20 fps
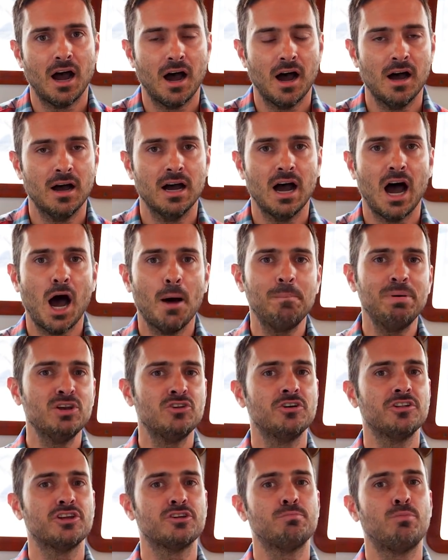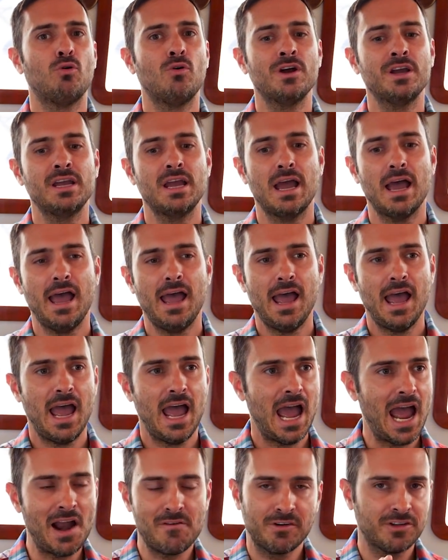Up until this point,
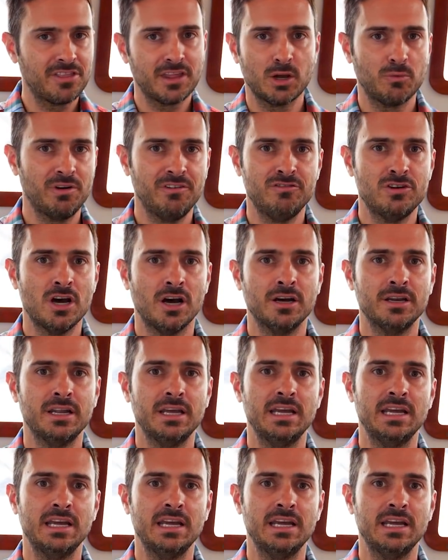everything we've done